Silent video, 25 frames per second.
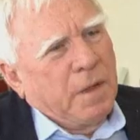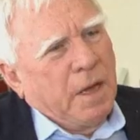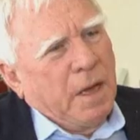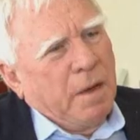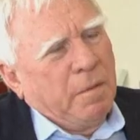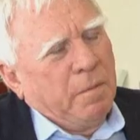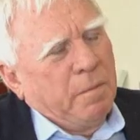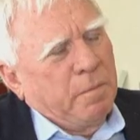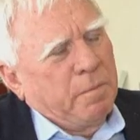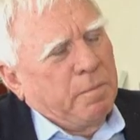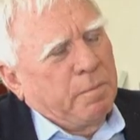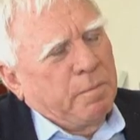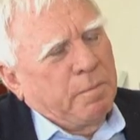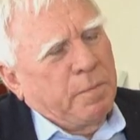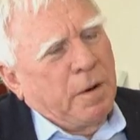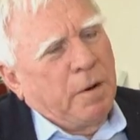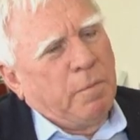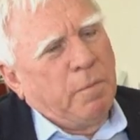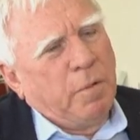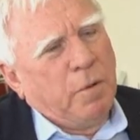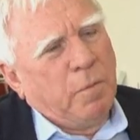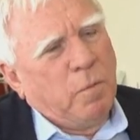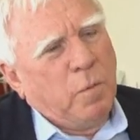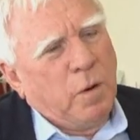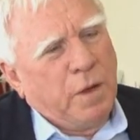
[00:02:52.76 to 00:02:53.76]
The only
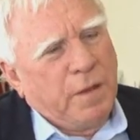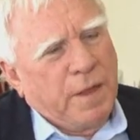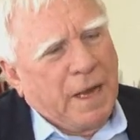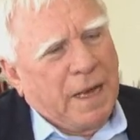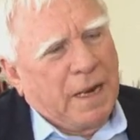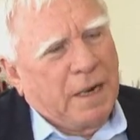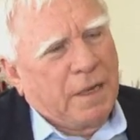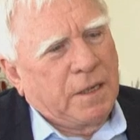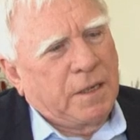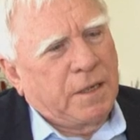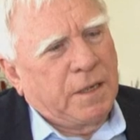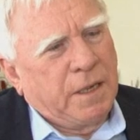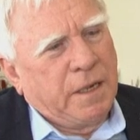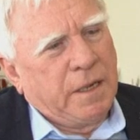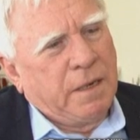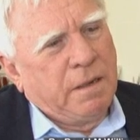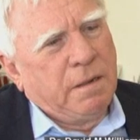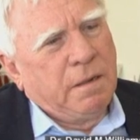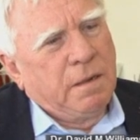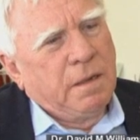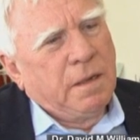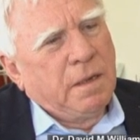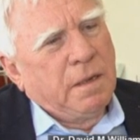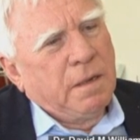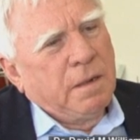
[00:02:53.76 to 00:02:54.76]
problem with allicin,
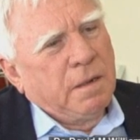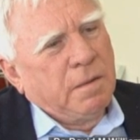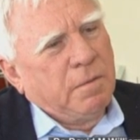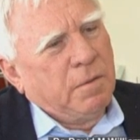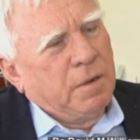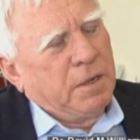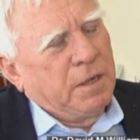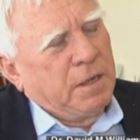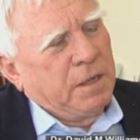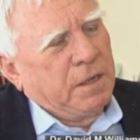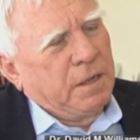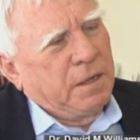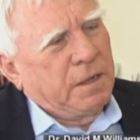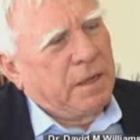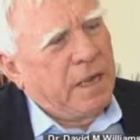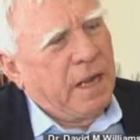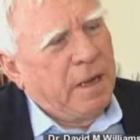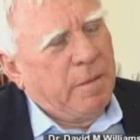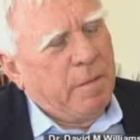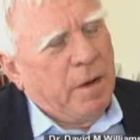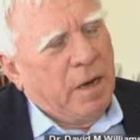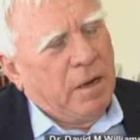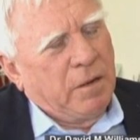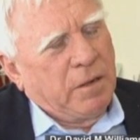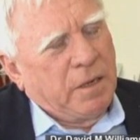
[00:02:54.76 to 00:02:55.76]
which
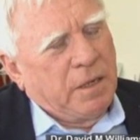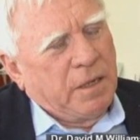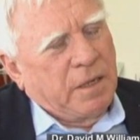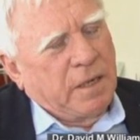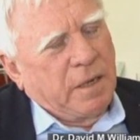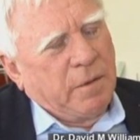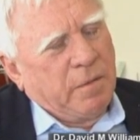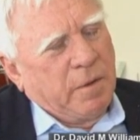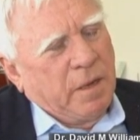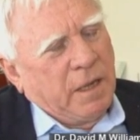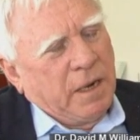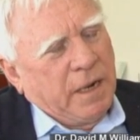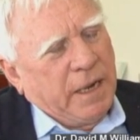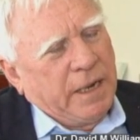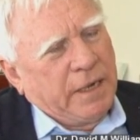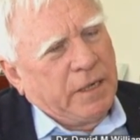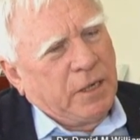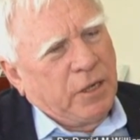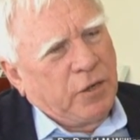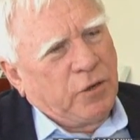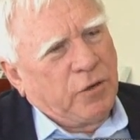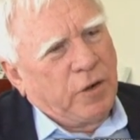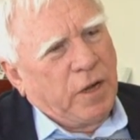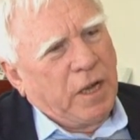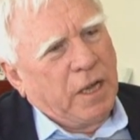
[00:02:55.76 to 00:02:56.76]
came out in some of the
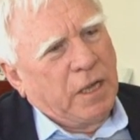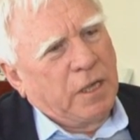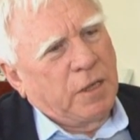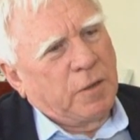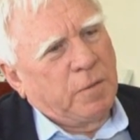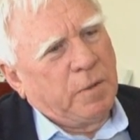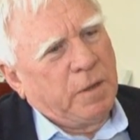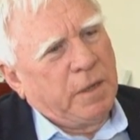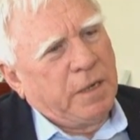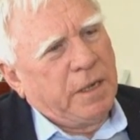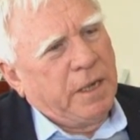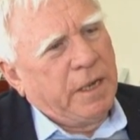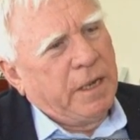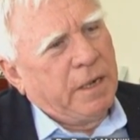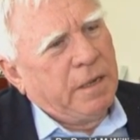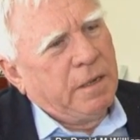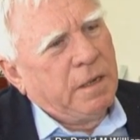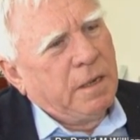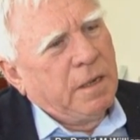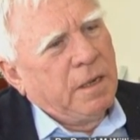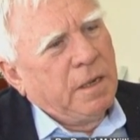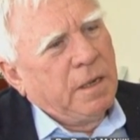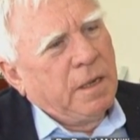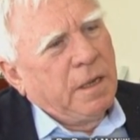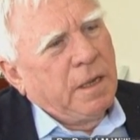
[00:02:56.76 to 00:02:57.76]
later trials we did,
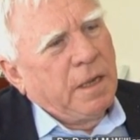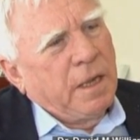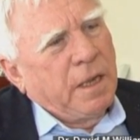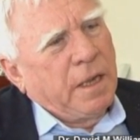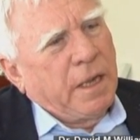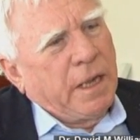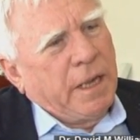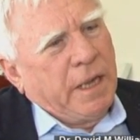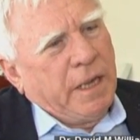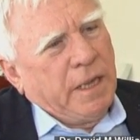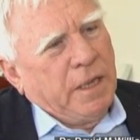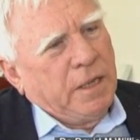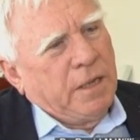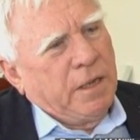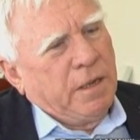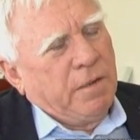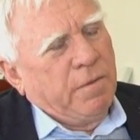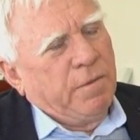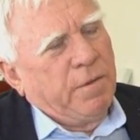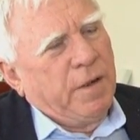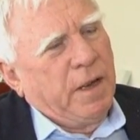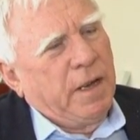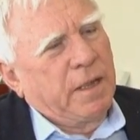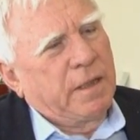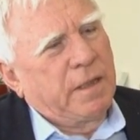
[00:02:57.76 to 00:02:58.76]
is
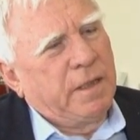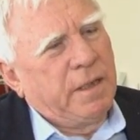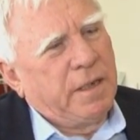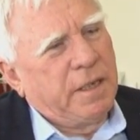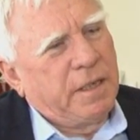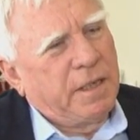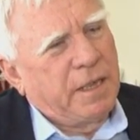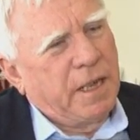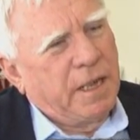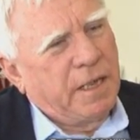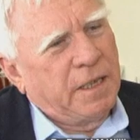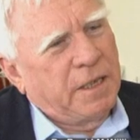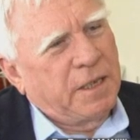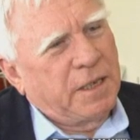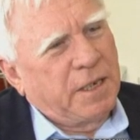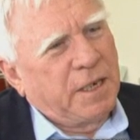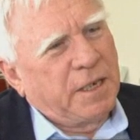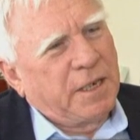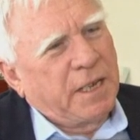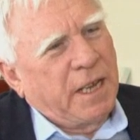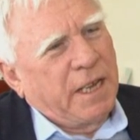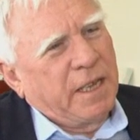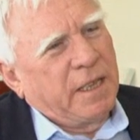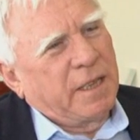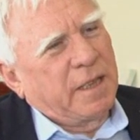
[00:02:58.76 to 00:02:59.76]
in fact that it tends to
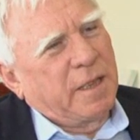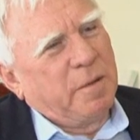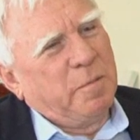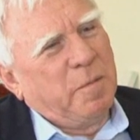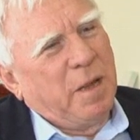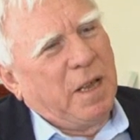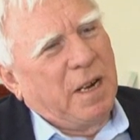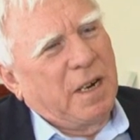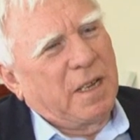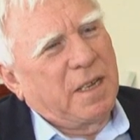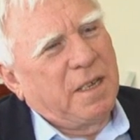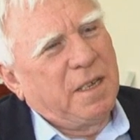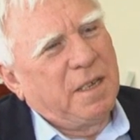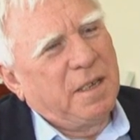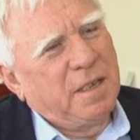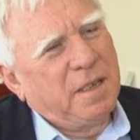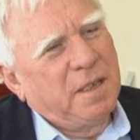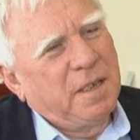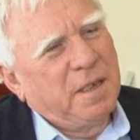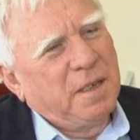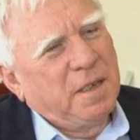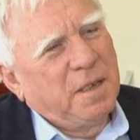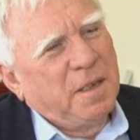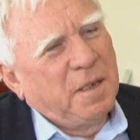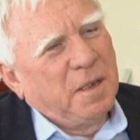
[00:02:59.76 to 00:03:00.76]
taint the milk,
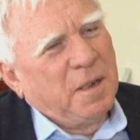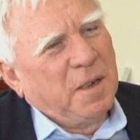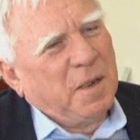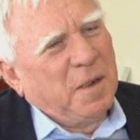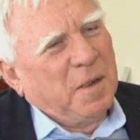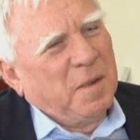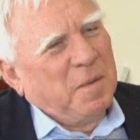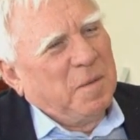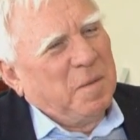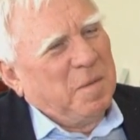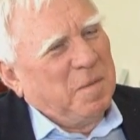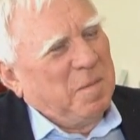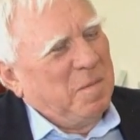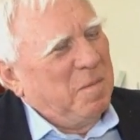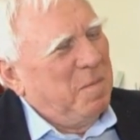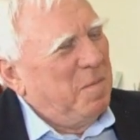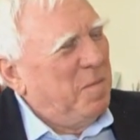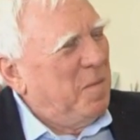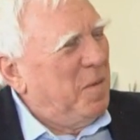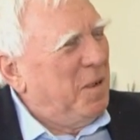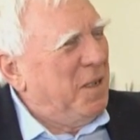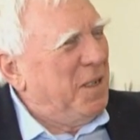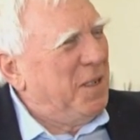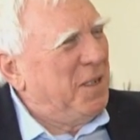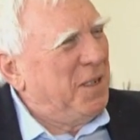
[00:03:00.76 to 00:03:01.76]

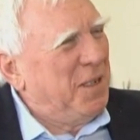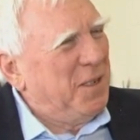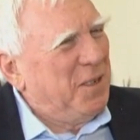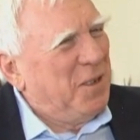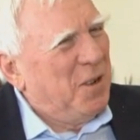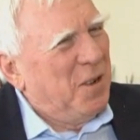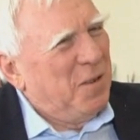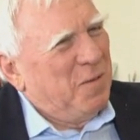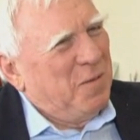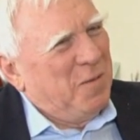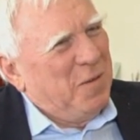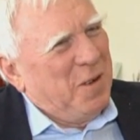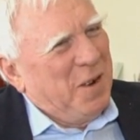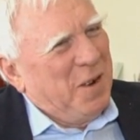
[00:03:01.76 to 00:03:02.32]
which is not